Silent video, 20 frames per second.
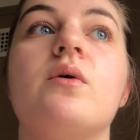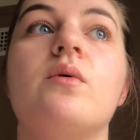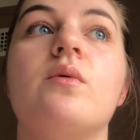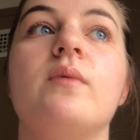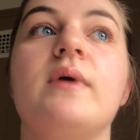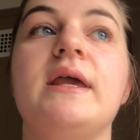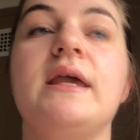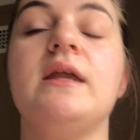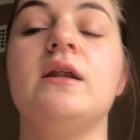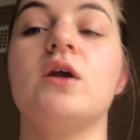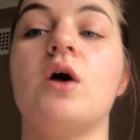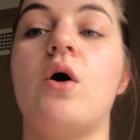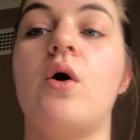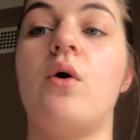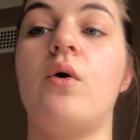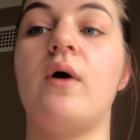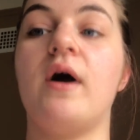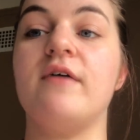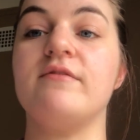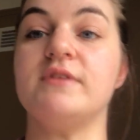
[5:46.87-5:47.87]
we
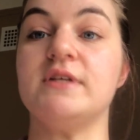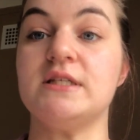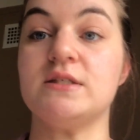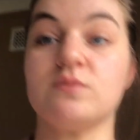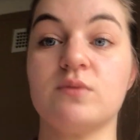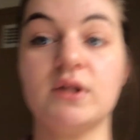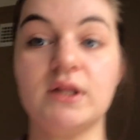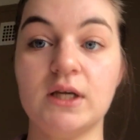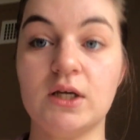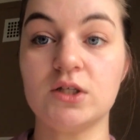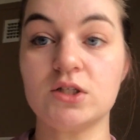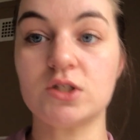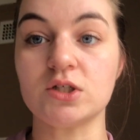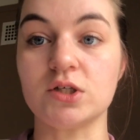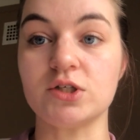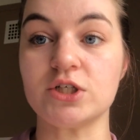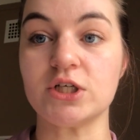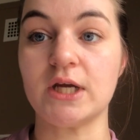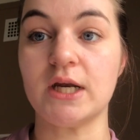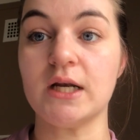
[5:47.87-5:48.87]
know of this really good
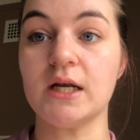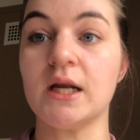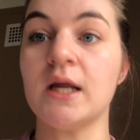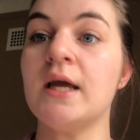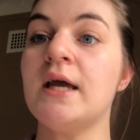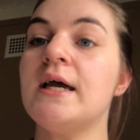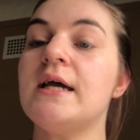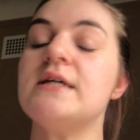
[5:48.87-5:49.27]
surgeon.